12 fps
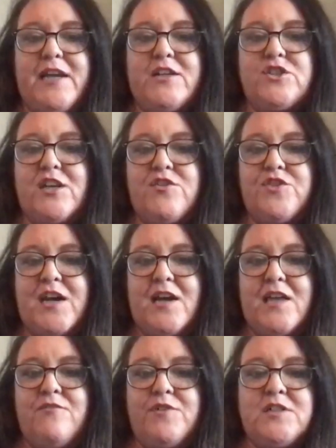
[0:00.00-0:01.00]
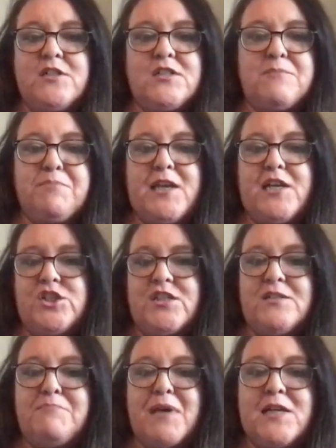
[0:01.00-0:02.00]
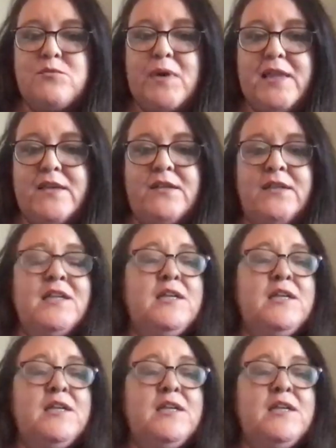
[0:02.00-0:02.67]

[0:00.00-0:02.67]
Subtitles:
actually thrive under depression and bad weather,